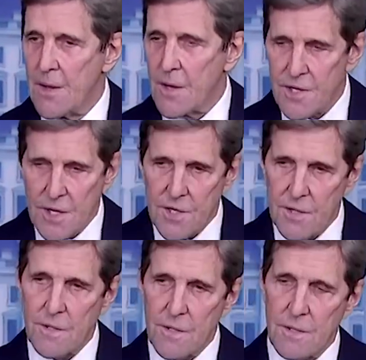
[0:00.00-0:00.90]
Those
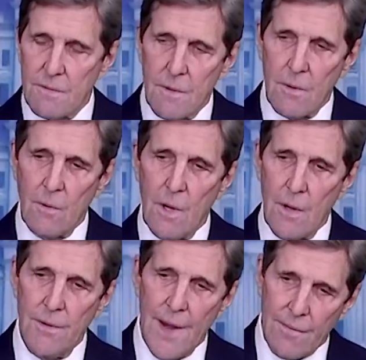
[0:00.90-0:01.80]
issues
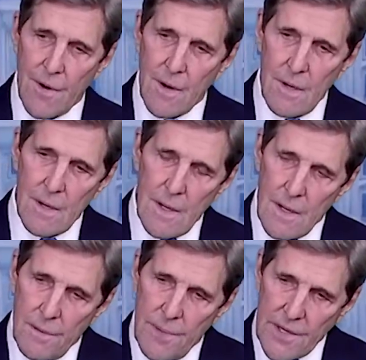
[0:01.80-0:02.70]
will never
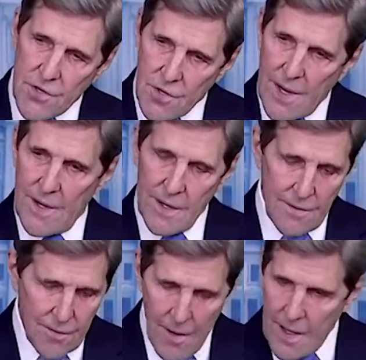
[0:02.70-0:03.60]
be
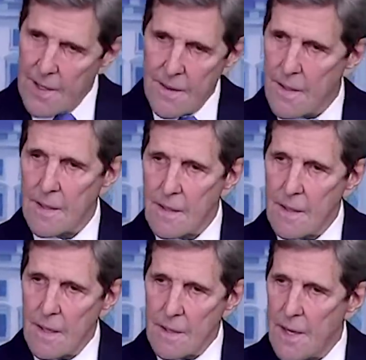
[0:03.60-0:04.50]
traded for
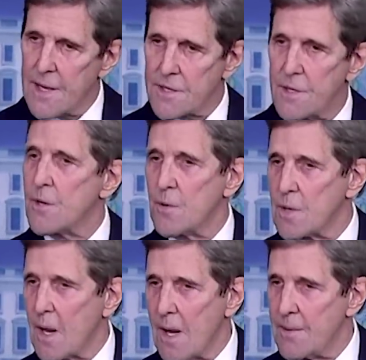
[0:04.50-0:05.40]
anything that has to
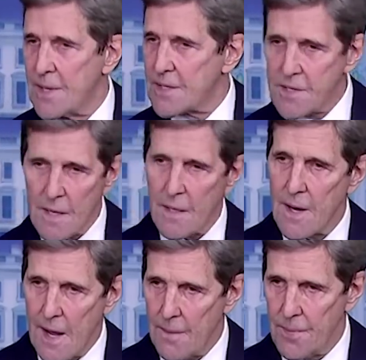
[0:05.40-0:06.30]
do with climate. That's not
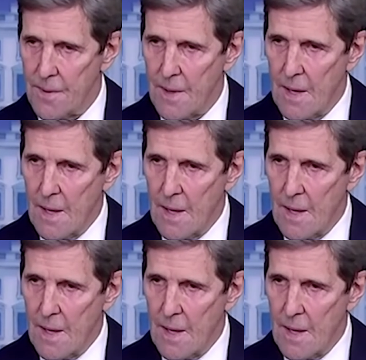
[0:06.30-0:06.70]
going to happen.